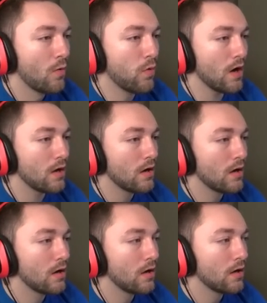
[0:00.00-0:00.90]
What?
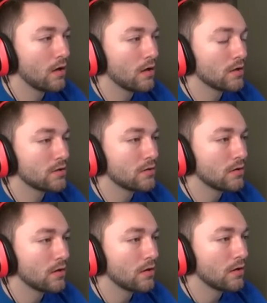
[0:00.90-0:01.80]
What?
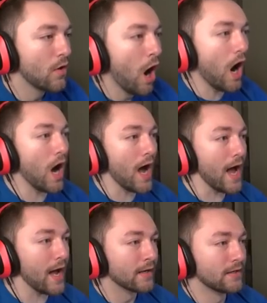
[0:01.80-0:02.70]
The
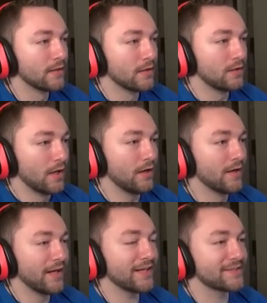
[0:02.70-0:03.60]
ah!
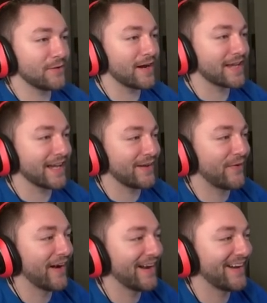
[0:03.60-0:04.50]
He's twerking in
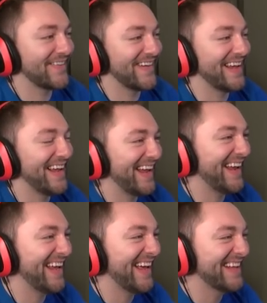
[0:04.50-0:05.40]
front of me.
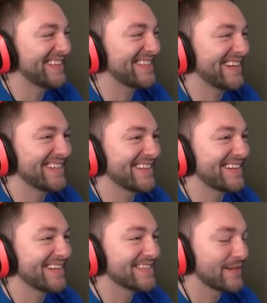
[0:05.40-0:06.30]
Scared the crap.